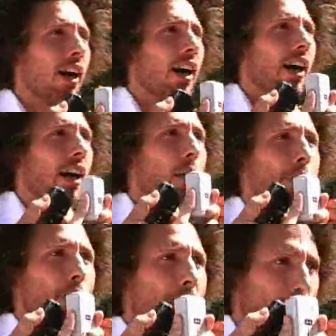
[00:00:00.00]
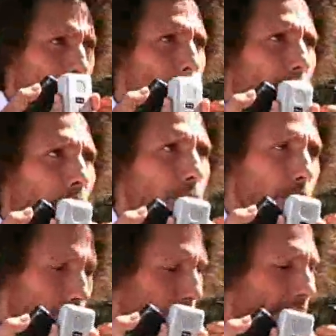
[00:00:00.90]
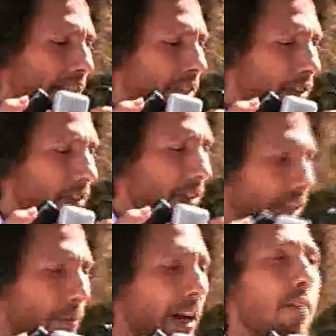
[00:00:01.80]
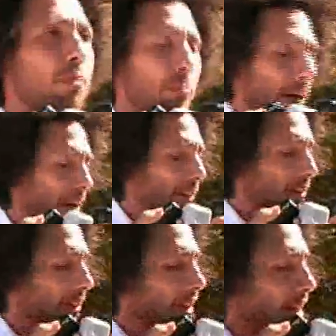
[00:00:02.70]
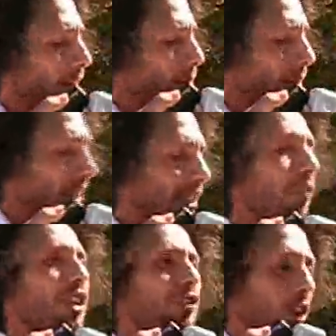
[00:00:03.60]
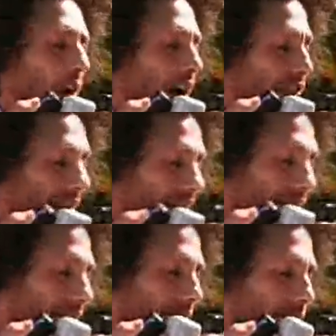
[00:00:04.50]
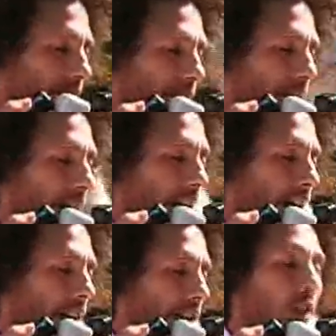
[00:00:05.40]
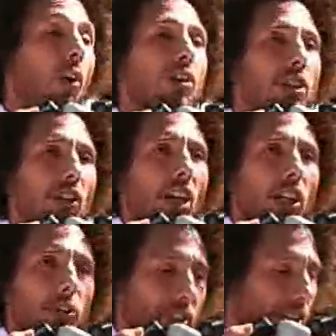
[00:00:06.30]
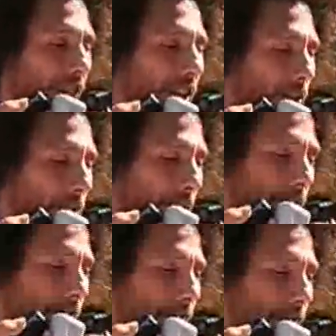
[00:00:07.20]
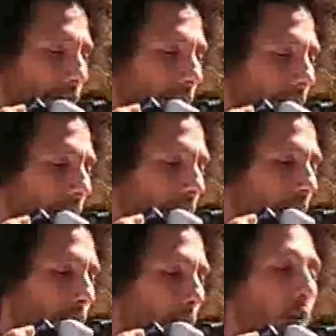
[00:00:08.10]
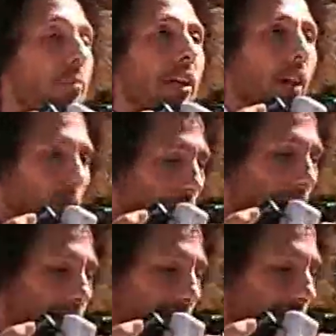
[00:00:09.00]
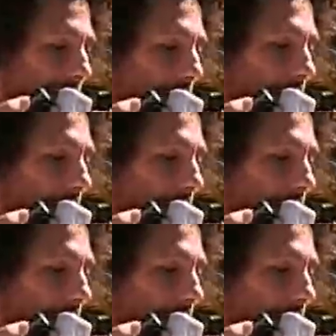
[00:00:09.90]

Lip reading: I hope you don't mind me reading this statement I've prepared, because every so often, in the course of a country's development, a moment arises